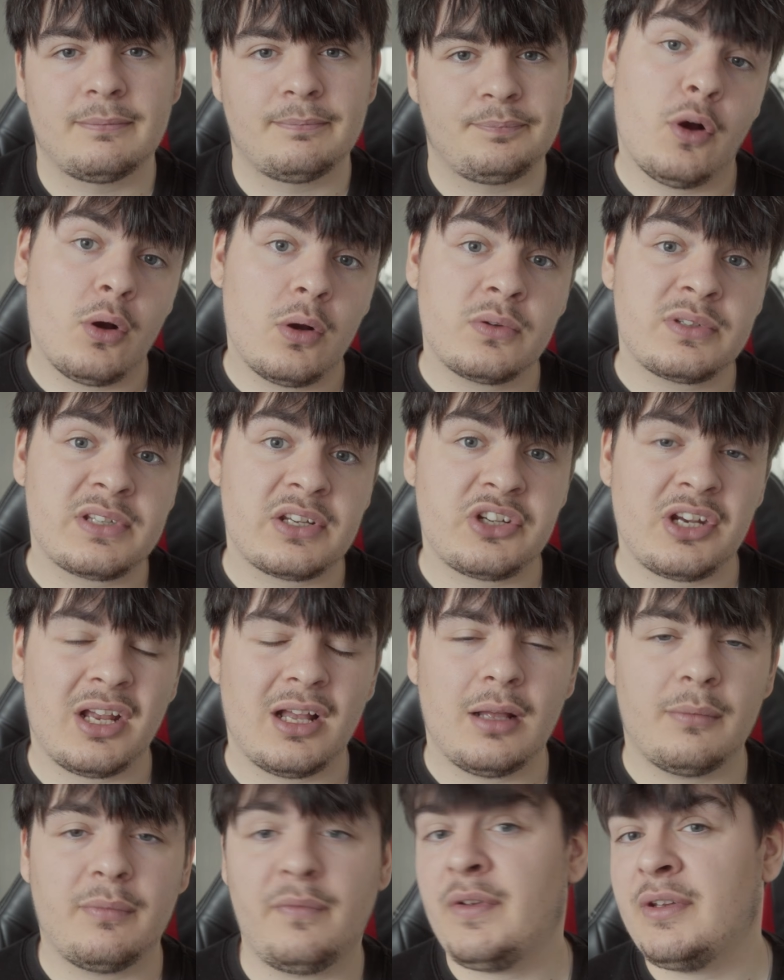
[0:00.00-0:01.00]
Photos are
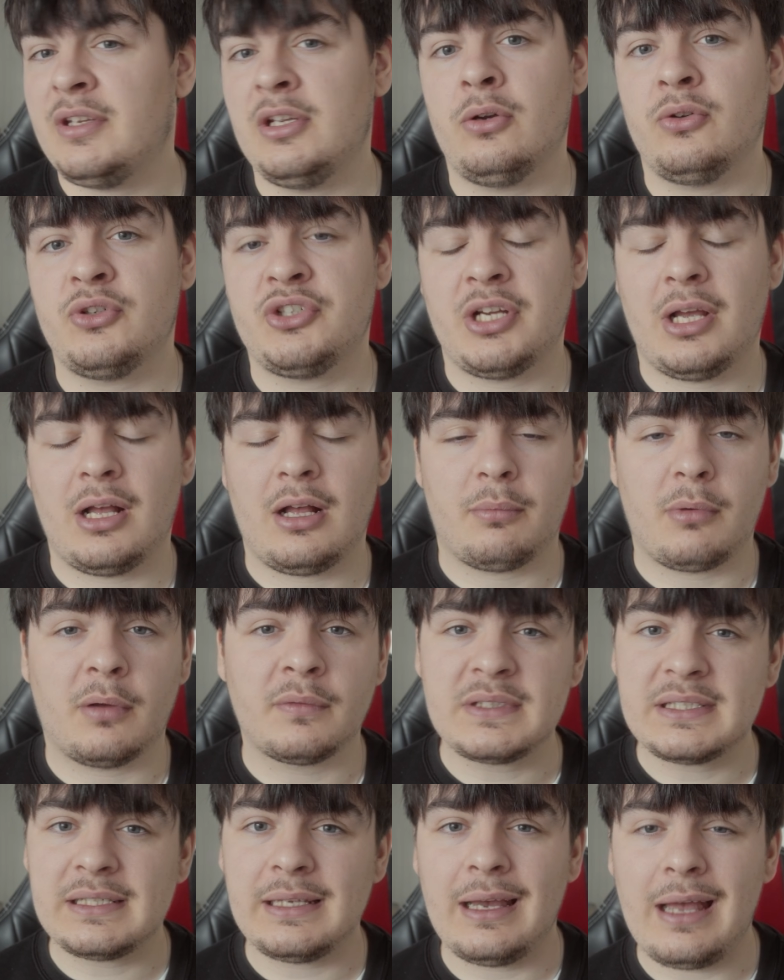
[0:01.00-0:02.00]
sharp, video sharp.
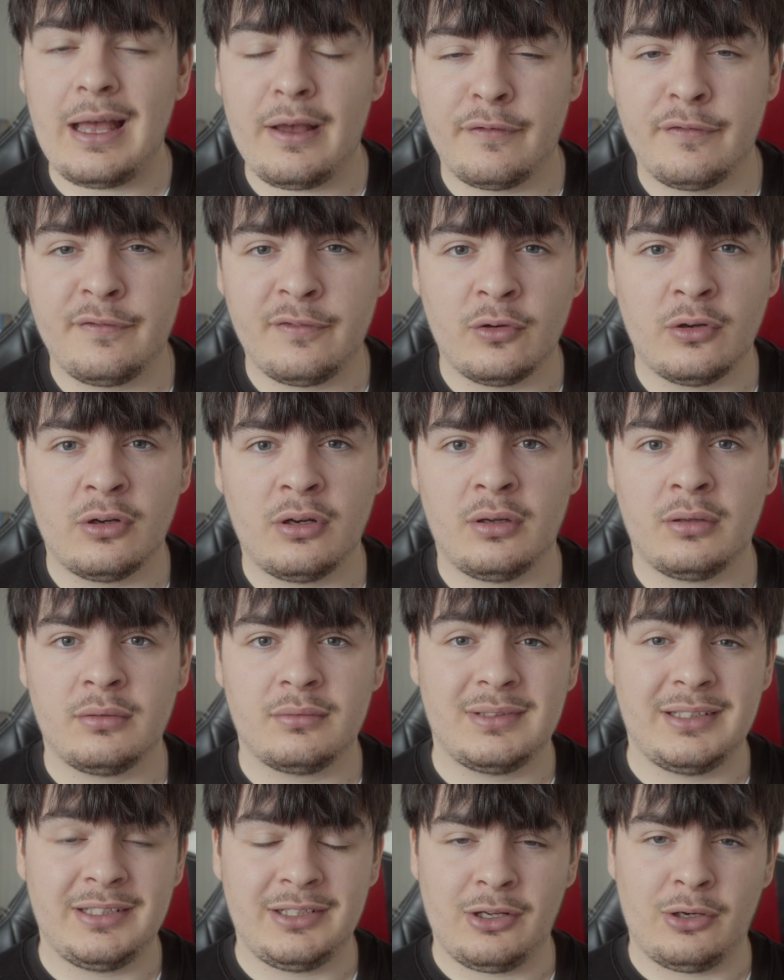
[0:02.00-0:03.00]
Obviously at f4,
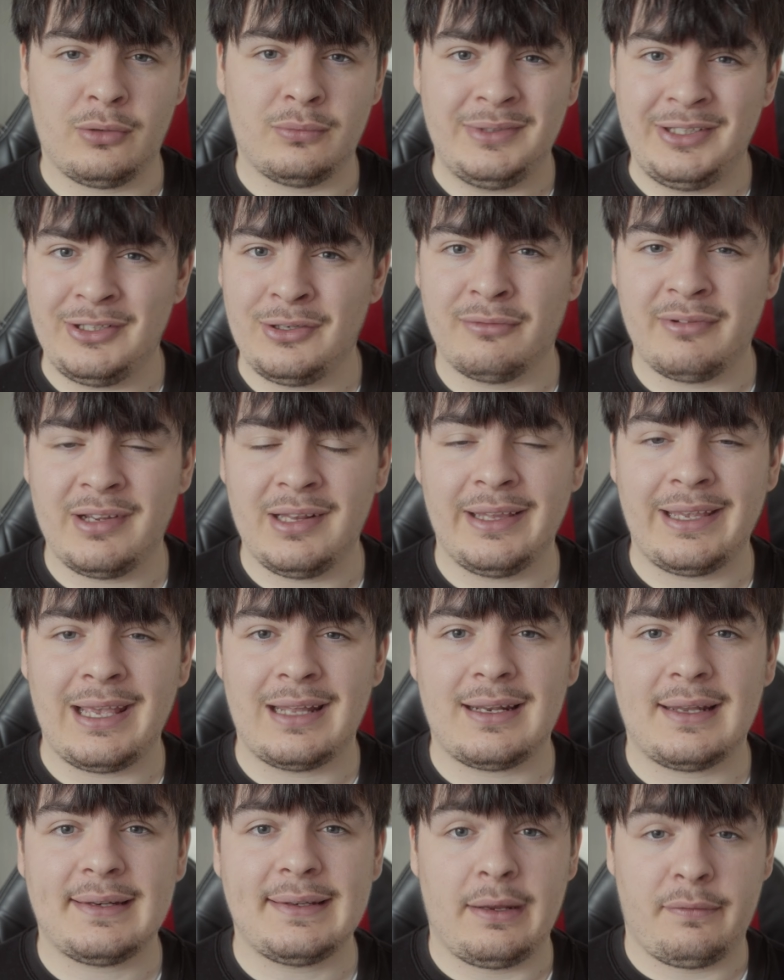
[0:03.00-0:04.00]
you know, you don't really get
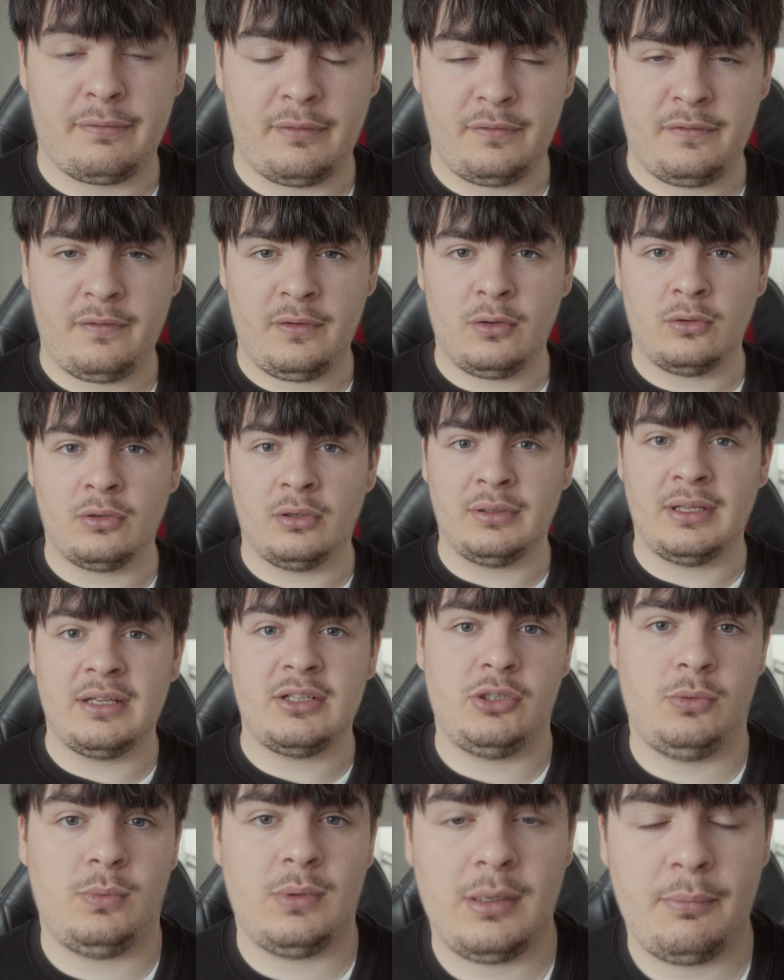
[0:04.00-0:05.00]
that depth of field
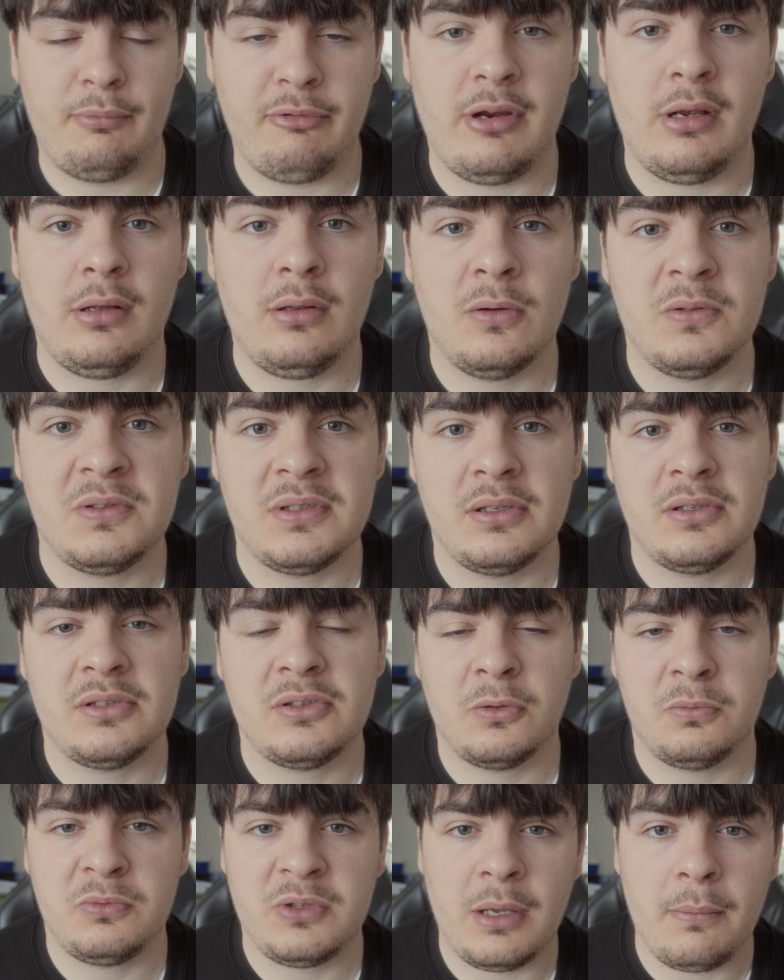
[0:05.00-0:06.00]
unless you are pretty close to the
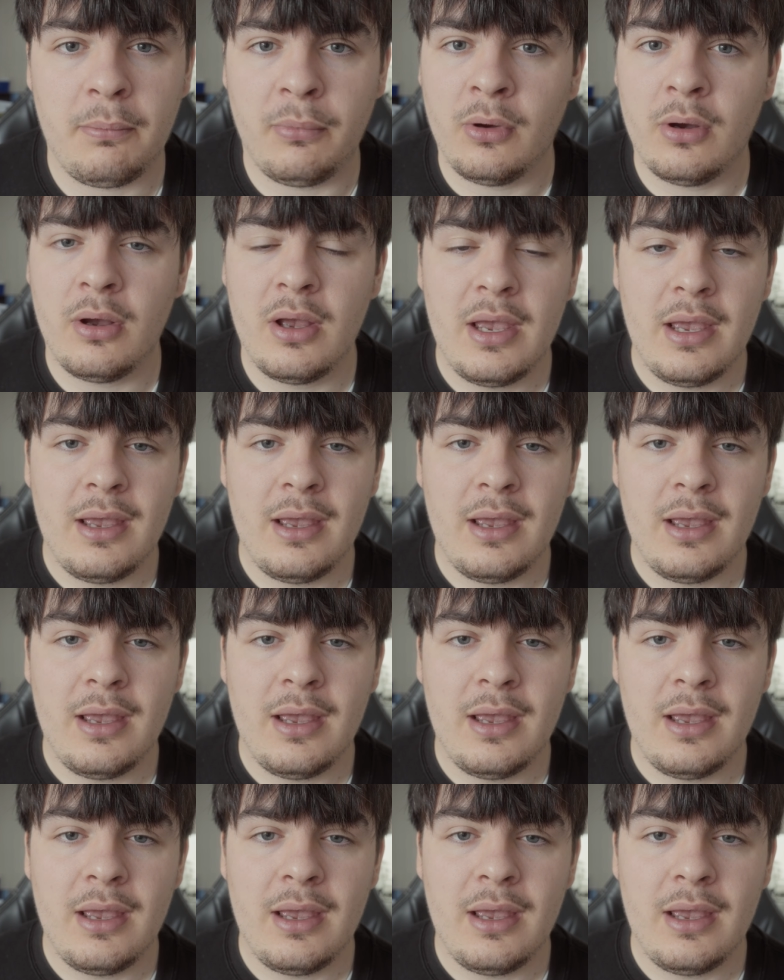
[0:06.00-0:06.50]
subject, but